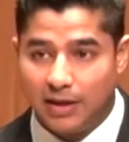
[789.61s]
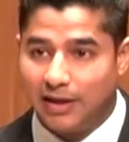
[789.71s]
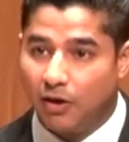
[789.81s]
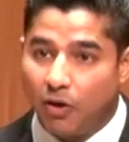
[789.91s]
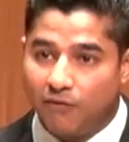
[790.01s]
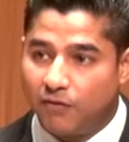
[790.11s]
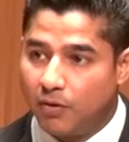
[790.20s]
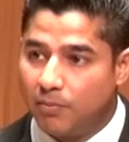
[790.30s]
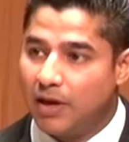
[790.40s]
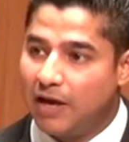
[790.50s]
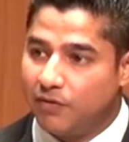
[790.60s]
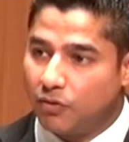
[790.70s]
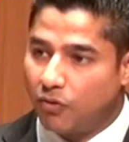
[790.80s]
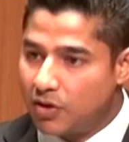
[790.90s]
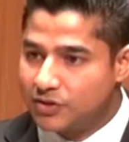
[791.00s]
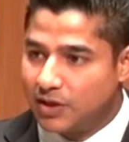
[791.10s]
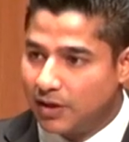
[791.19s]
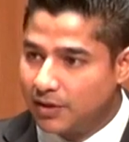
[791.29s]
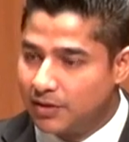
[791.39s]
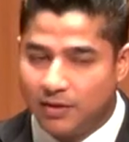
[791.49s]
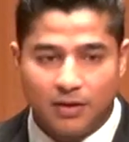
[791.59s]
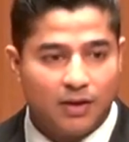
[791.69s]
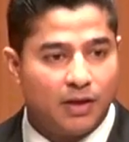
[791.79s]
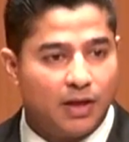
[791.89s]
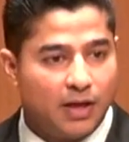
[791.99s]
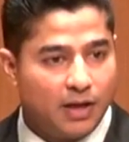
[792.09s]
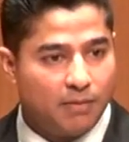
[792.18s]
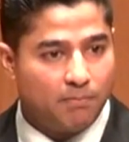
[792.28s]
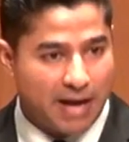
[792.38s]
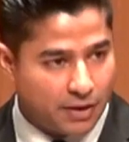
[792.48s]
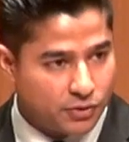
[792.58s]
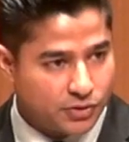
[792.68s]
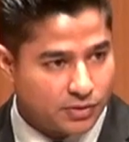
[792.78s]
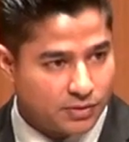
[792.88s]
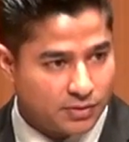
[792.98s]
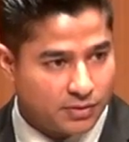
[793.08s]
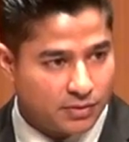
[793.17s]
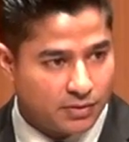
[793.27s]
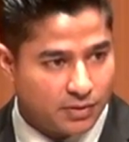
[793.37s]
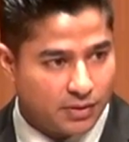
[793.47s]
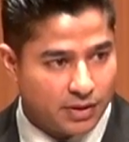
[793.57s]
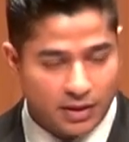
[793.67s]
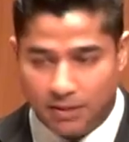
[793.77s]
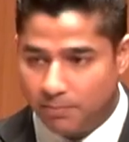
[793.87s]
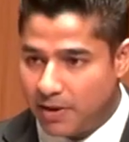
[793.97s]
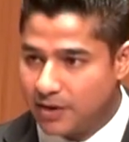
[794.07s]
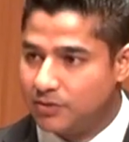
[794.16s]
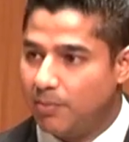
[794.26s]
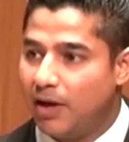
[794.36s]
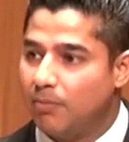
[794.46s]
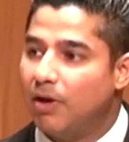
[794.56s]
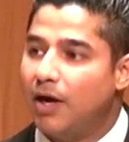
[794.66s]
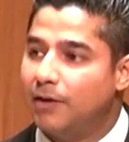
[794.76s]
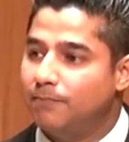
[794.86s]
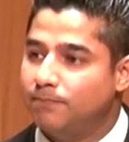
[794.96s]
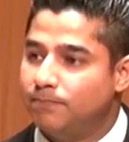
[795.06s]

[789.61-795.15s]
In a law firm, having cross-selling matters. It impacts the bottom line.